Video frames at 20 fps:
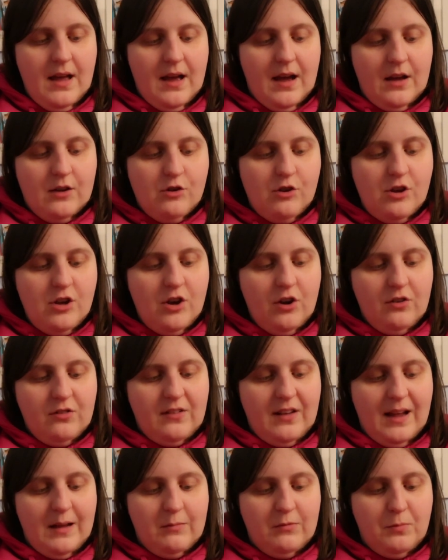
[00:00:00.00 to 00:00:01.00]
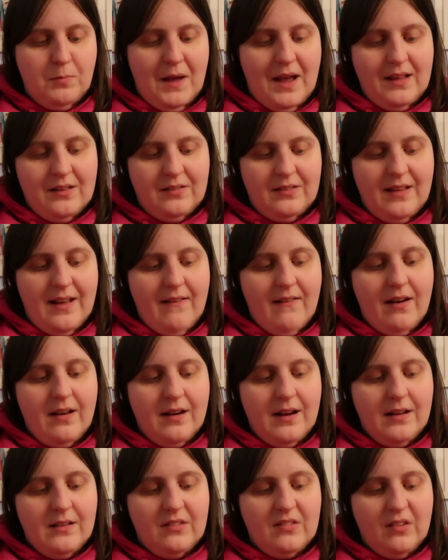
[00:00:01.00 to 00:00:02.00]
A New York Times
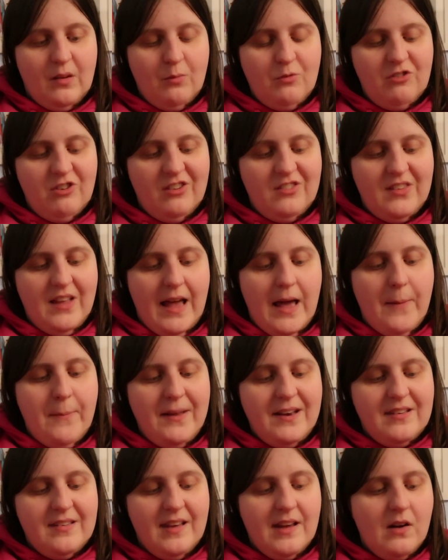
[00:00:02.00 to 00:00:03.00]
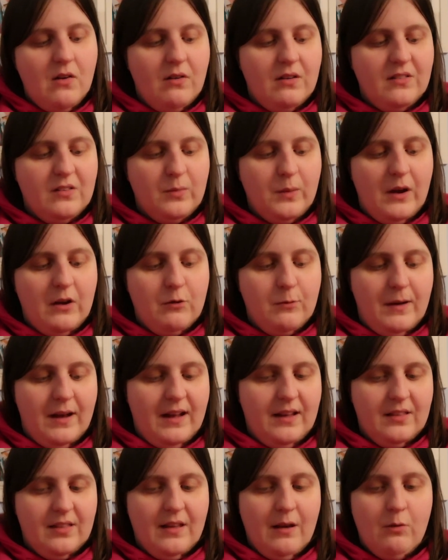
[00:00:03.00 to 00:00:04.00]
bestseller and sumptuous epic tale inspired
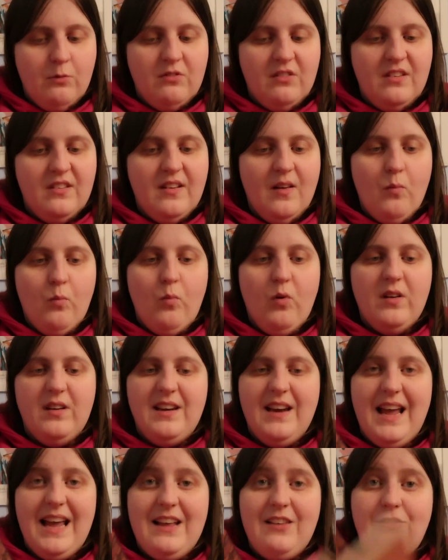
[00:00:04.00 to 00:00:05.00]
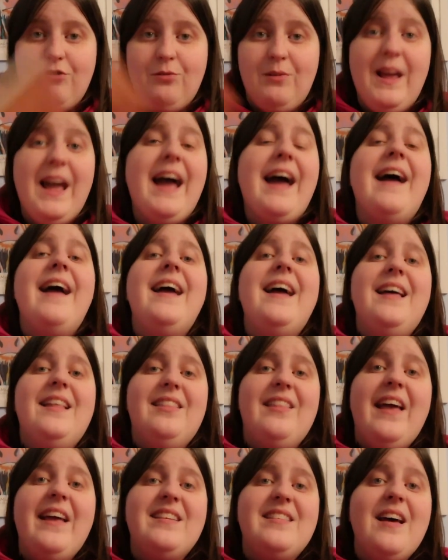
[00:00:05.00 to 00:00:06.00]
by 1001 Nights. So yeah,
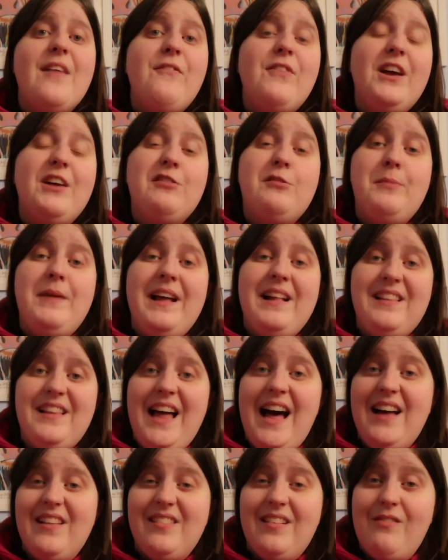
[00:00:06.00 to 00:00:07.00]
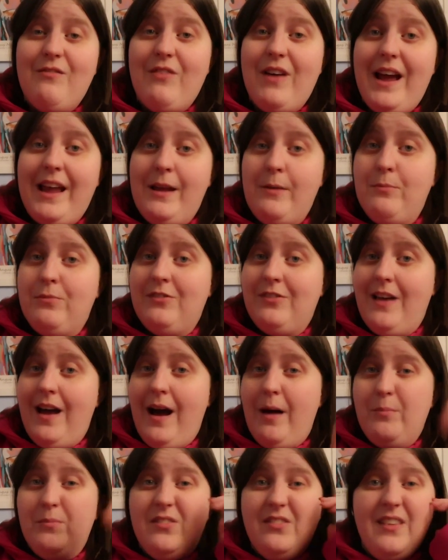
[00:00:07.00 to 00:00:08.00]
it definitely gives me Aladdin vibes,
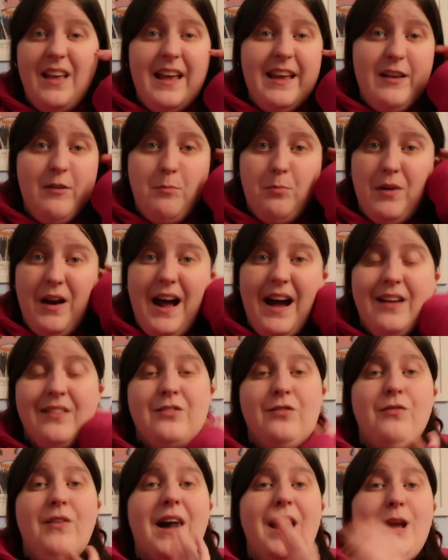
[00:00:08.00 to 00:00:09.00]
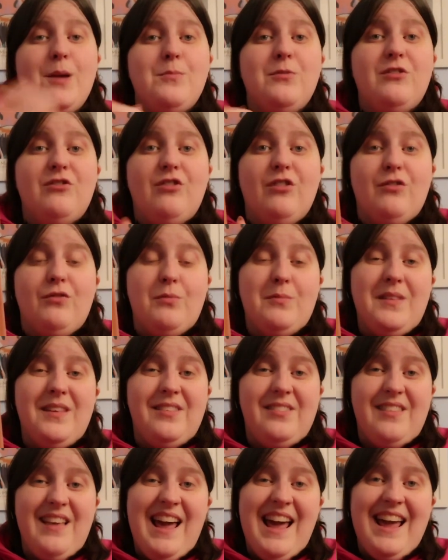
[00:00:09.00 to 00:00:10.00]
City of Brass vibes just from the
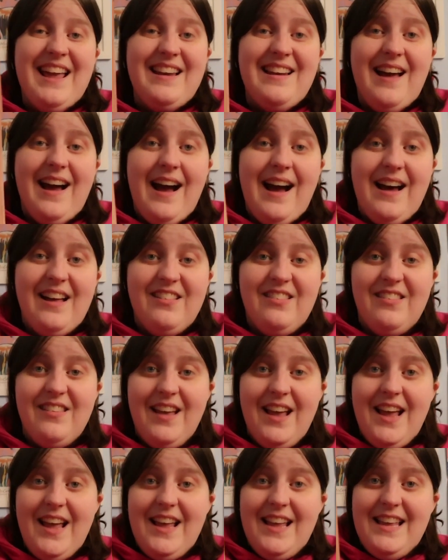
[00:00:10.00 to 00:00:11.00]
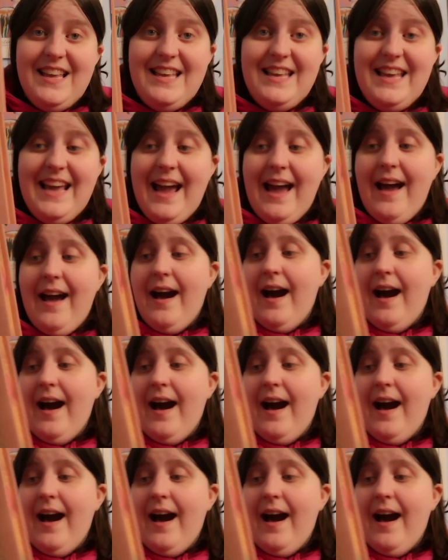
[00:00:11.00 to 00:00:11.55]
setting, and yeah,